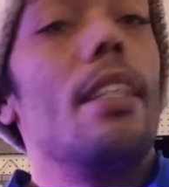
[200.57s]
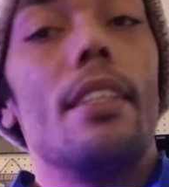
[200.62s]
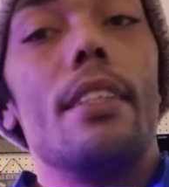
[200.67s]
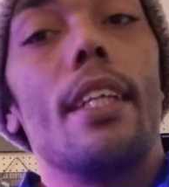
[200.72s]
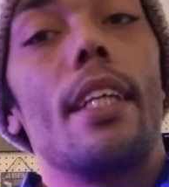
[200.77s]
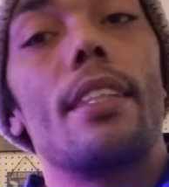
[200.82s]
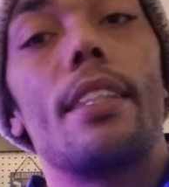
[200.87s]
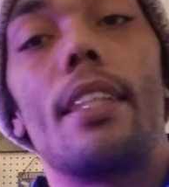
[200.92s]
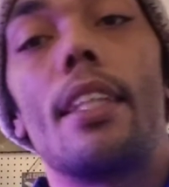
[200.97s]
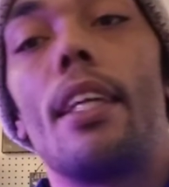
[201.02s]

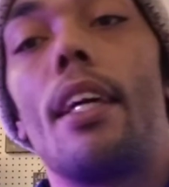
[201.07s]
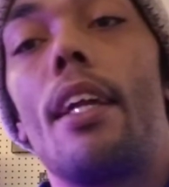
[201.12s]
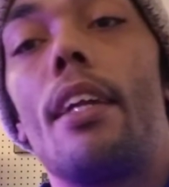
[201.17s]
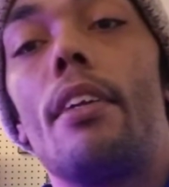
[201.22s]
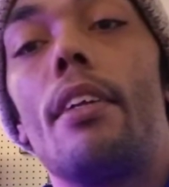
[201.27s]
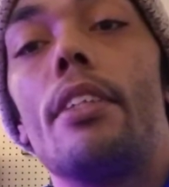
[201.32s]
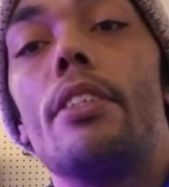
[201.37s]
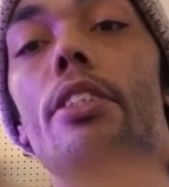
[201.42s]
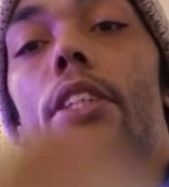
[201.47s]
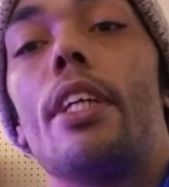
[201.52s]
Next thing on
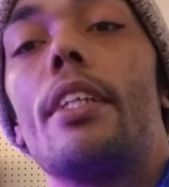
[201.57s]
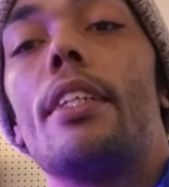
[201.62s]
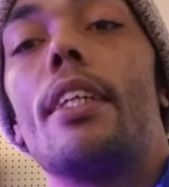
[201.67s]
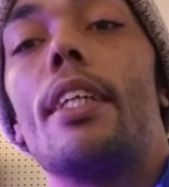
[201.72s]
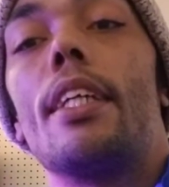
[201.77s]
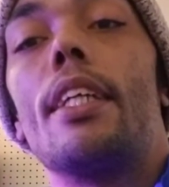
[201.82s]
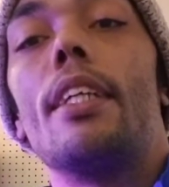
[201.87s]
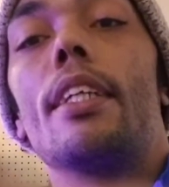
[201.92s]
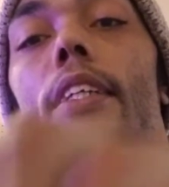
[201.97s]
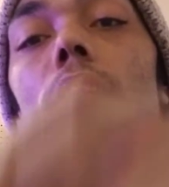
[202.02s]
our agenda
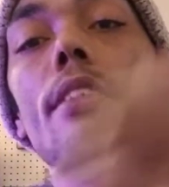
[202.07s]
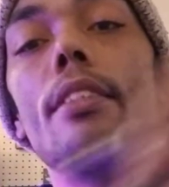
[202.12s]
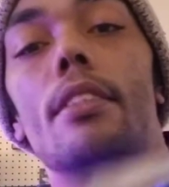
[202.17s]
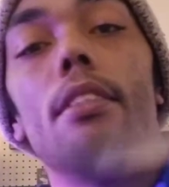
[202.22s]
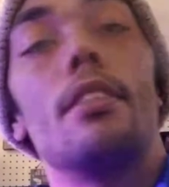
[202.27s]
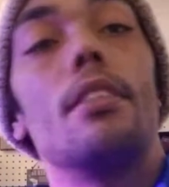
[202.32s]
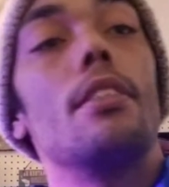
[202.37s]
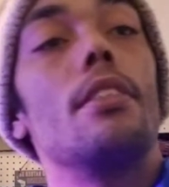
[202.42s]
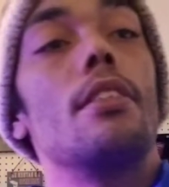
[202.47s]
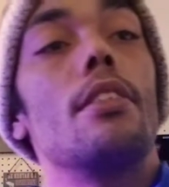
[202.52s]
here
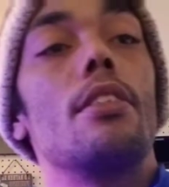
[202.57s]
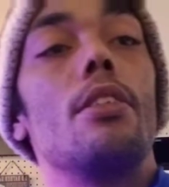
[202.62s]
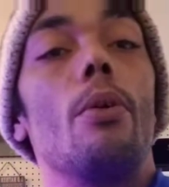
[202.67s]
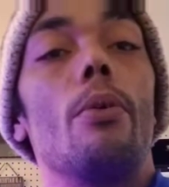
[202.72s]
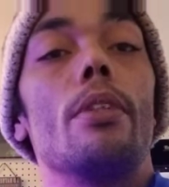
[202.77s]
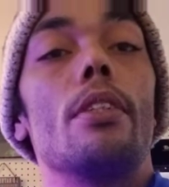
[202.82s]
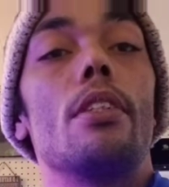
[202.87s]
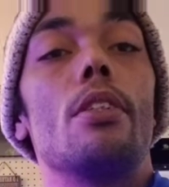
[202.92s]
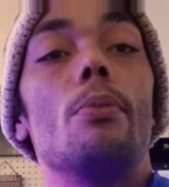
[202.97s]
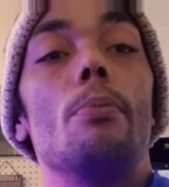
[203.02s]
is
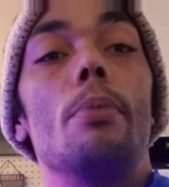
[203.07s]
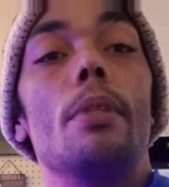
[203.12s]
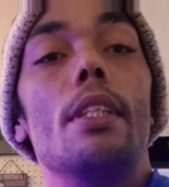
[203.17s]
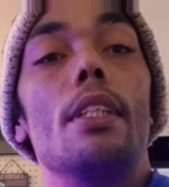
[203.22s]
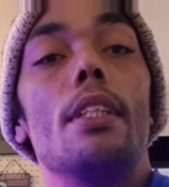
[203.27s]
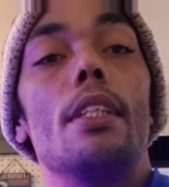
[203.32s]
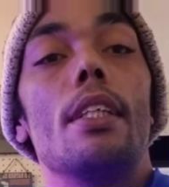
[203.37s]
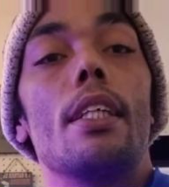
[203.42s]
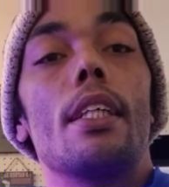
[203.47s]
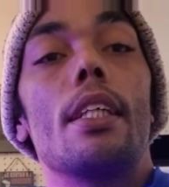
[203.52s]
going to
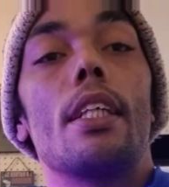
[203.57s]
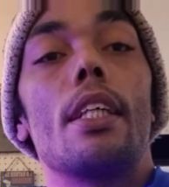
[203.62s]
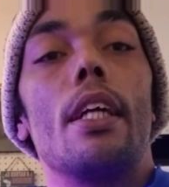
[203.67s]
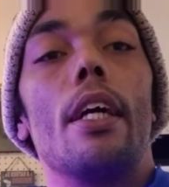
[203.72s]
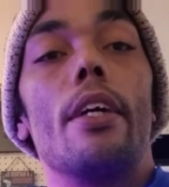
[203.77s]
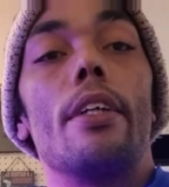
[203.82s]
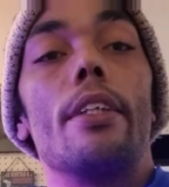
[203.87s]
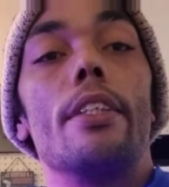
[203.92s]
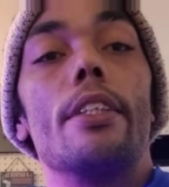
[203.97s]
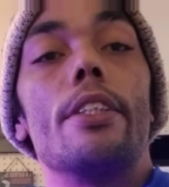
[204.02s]
be
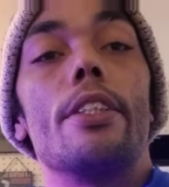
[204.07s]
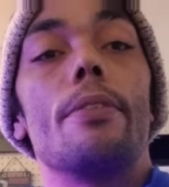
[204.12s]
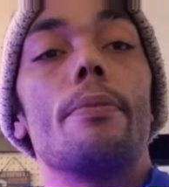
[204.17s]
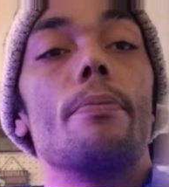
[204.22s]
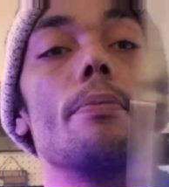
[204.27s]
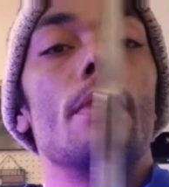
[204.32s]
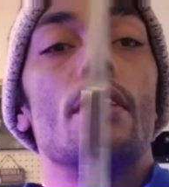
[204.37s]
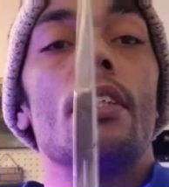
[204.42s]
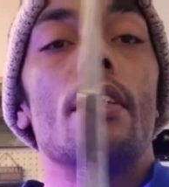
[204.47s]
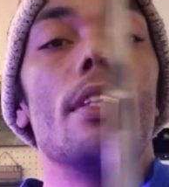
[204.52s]
cutters.
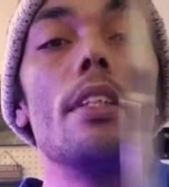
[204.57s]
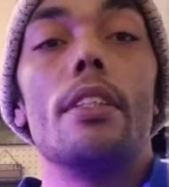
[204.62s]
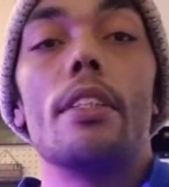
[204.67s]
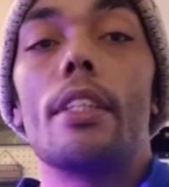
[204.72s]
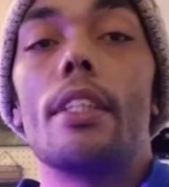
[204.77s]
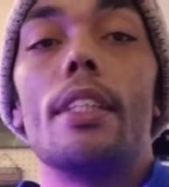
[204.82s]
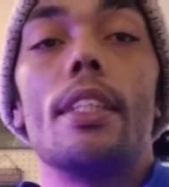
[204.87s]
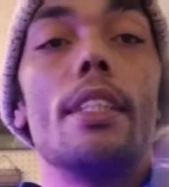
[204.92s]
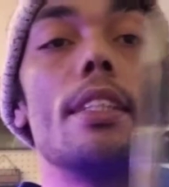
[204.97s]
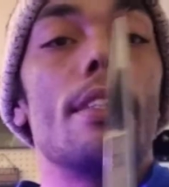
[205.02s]
You're
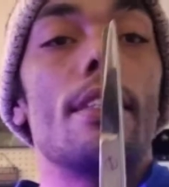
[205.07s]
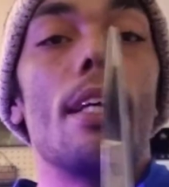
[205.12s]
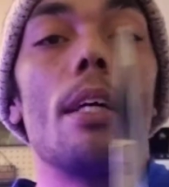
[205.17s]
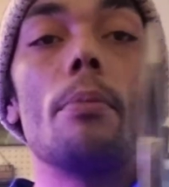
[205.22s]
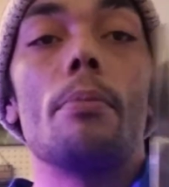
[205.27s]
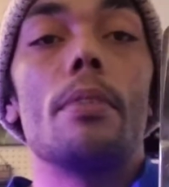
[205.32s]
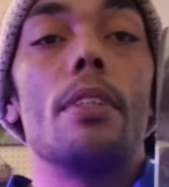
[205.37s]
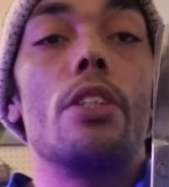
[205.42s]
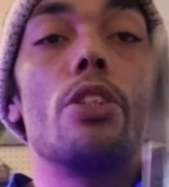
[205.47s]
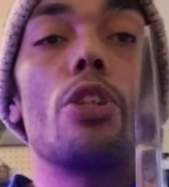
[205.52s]
gonna need
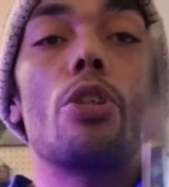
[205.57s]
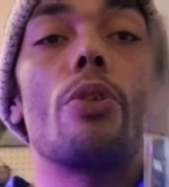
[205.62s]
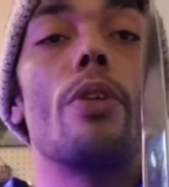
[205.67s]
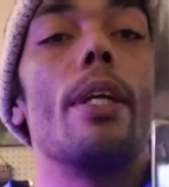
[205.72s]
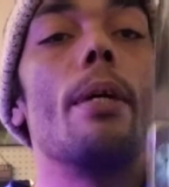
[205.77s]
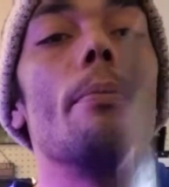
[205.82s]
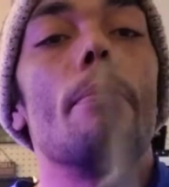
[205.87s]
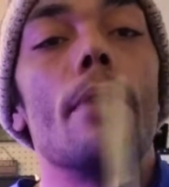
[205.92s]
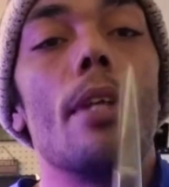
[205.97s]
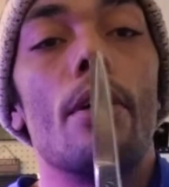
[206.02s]
something to
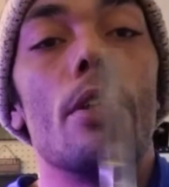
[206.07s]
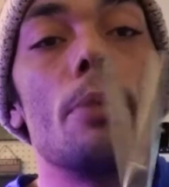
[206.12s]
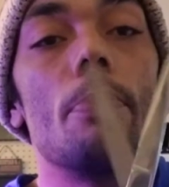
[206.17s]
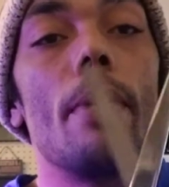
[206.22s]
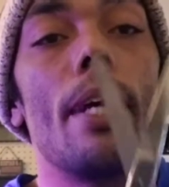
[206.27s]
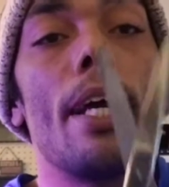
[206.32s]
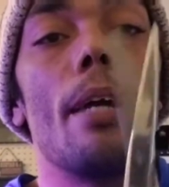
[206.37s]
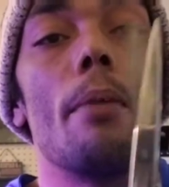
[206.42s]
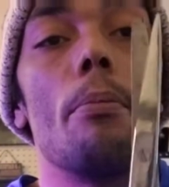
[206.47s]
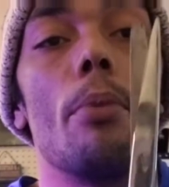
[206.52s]
trim those
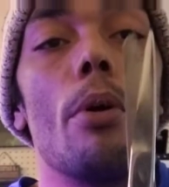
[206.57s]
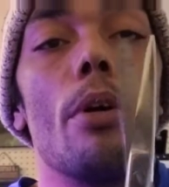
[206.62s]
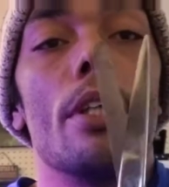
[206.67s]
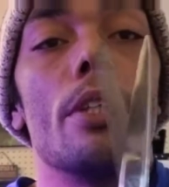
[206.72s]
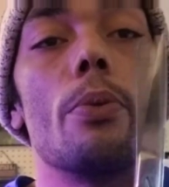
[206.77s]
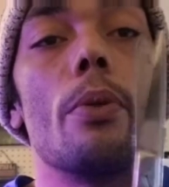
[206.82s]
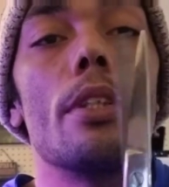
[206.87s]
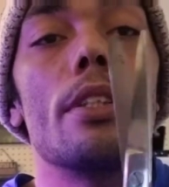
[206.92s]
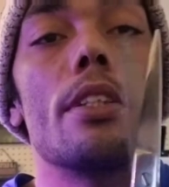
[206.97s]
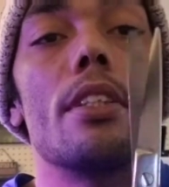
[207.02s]
bad boys
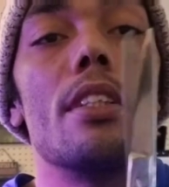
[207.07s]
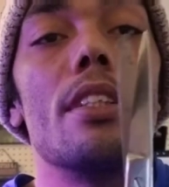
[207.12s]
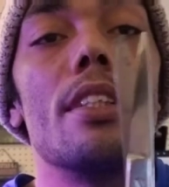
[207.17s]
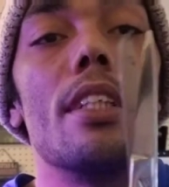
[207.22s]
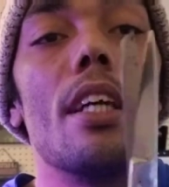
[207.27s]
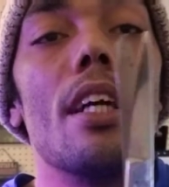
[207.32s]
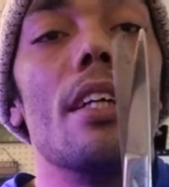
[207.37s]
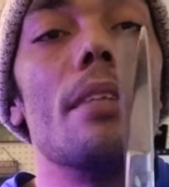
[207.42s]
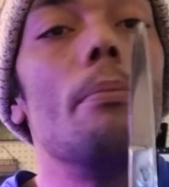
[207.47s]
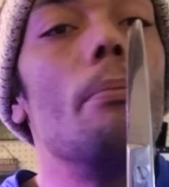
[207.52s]
once they're
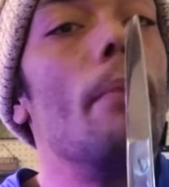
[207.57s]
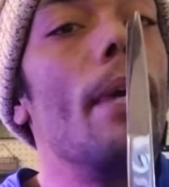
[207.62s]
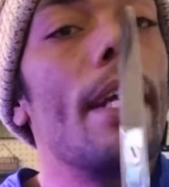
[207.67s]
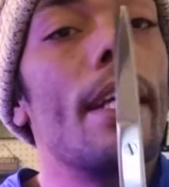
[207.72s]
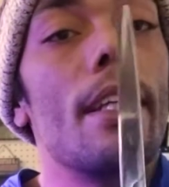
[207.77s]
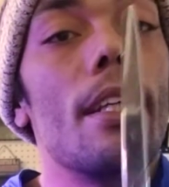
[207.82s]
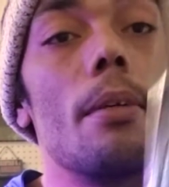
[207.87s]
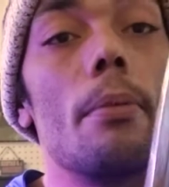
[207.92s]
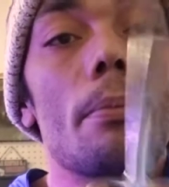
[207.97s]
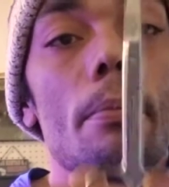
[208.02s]
done,
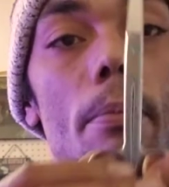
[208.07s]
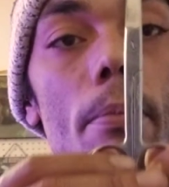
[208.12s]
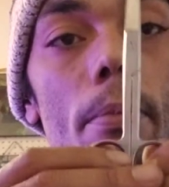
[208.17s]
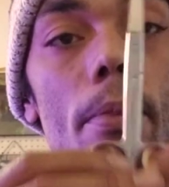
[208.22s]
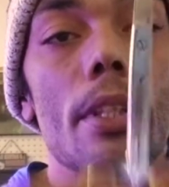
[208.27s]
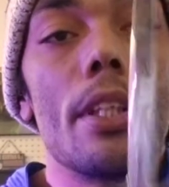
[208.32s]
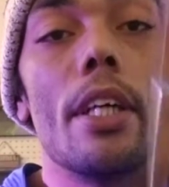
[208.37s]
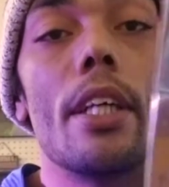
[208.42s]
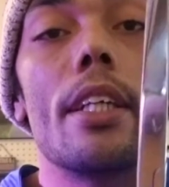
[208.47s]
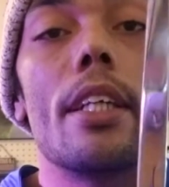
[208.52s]
making
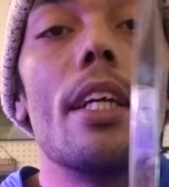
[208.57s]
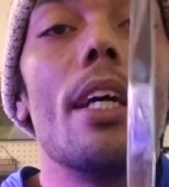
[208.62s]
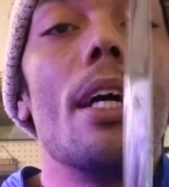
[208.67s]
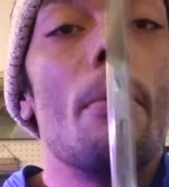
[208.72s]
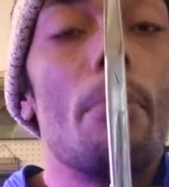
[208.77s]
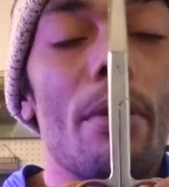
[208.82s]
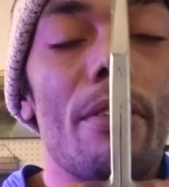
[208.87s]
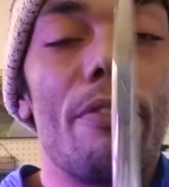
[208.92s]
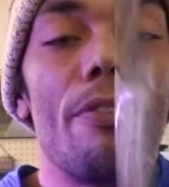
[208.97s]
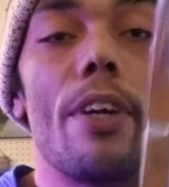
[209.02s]
them look
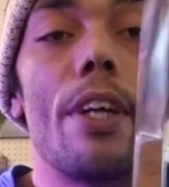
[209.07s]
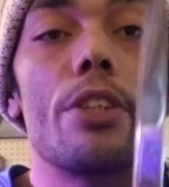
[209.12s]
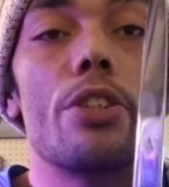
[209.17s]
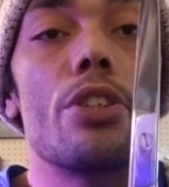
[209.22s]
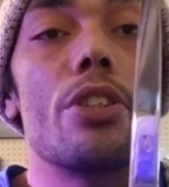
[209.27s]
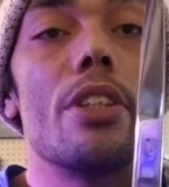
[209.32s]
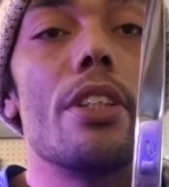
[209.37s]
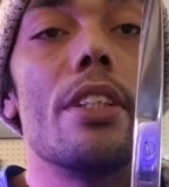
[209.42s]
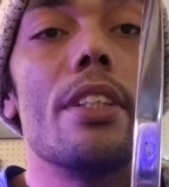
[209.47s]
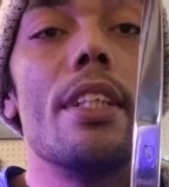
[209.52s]

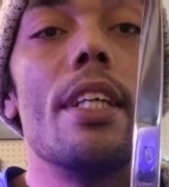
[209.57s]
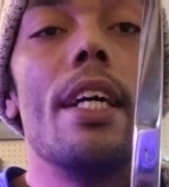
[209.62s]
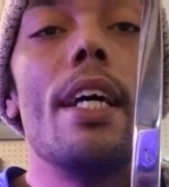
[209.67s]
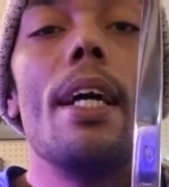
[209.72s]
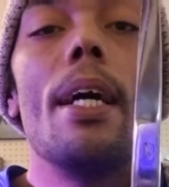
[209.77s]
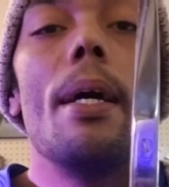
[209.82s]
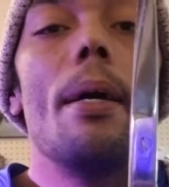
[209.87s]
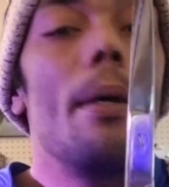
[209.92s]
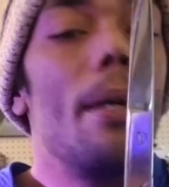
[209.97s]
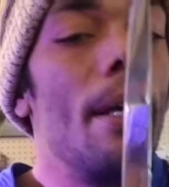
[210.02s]
professional
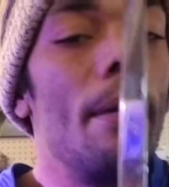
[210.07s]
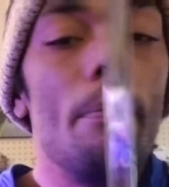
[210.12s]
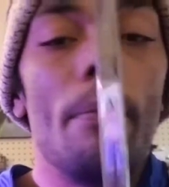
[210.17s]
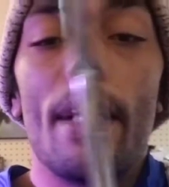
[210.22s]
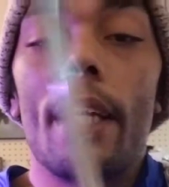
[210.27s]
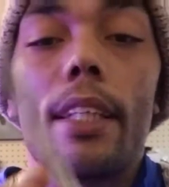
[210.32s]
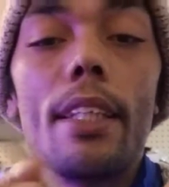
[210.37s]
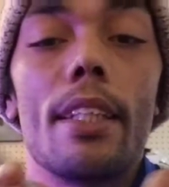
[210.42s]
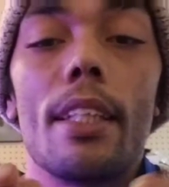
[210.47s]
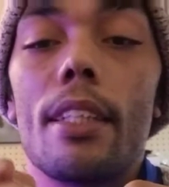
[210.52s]
and
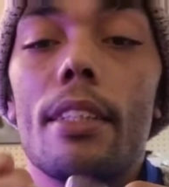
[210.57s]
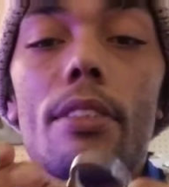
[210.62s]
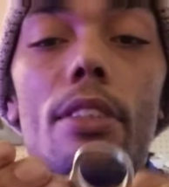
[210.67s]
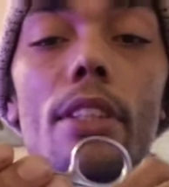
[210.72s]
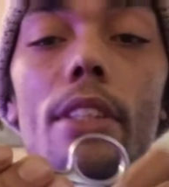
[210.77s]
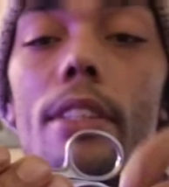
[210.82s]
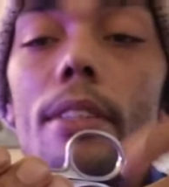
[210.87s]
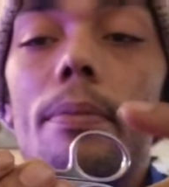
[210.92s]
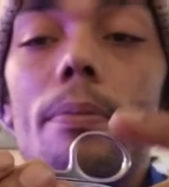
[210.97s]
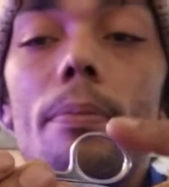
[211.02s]
making it
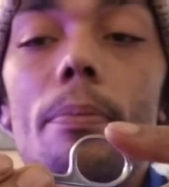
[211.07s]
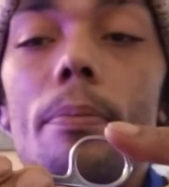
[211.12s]
just,